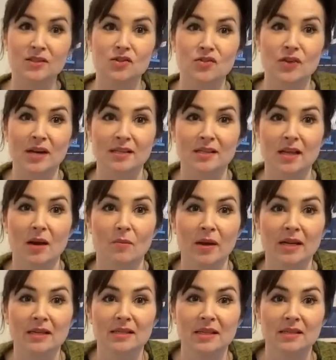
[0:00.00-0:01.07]
as a dress. And
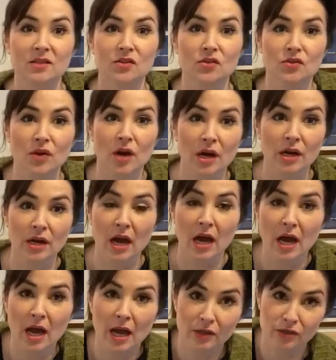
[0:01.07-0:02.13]
when it says a
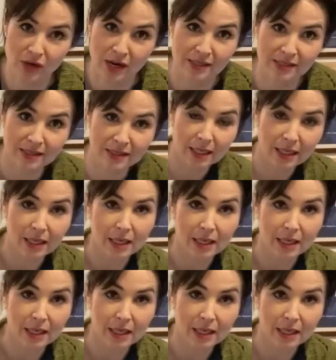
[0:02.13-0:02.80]
uh, dress,